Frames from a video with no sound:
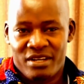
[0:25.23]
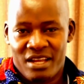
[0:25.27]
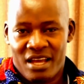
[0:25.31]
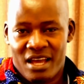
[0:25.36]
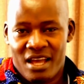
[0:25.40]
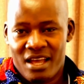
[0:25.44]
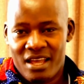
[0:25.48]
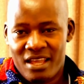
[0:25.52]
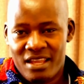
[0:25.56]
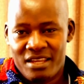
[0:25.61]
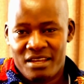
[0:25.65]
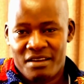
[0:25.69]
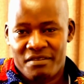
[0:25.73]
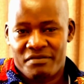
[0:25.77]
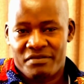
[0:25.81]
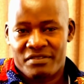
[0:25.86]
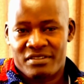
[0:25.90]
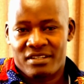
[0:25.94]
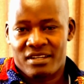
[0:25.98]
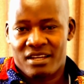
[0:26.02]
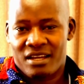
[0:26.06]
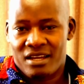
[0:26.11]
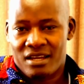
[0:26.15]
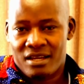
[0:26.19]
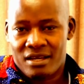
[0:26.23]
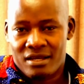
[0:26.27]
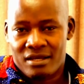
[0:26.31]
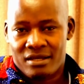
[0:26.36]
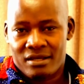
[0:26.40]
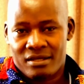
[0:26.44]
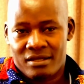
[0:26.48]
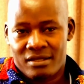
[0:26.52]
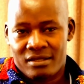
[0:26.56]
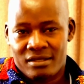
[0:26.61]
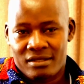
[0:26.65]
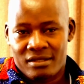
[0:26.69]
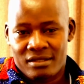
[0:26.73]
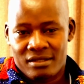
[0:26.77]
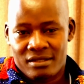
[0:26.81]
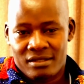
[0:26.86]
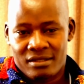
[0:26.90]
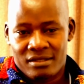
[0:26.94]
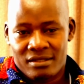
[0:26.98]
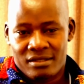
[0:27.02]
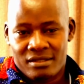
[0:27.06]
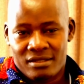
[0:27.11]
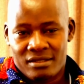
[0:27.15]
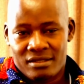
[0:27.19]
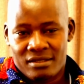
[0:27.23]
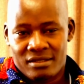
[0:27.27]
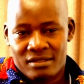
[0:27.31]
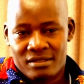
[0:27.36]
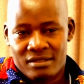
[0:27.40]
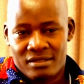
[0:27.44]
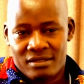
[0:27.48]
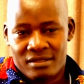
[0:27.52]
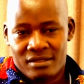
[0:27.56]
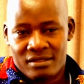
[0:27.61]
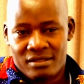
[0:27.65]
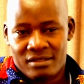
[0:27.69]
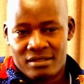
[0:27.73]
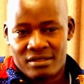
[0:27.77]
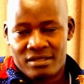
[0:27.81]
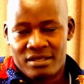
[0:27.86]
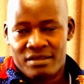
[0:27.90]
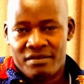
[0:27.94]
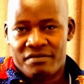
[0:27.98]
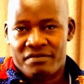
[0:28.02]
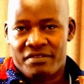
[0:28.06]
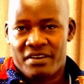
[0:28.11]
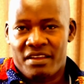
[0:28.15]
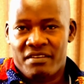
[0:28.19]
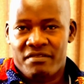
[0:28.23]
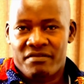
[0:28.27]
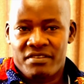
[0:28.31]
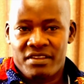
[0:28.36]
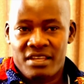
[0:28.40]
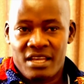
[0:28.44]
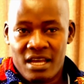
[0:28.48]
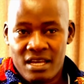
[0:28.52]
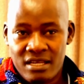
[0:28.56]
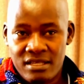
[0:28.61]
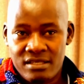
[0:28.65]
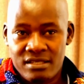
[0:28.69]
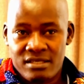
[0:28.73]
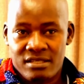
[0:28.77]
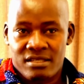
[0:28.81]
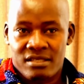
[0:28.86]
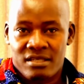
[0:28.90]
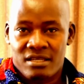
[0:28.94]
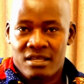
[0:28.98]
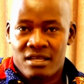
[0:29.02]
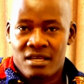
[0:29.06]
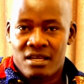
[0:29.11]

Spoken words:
die after, say, 5 years.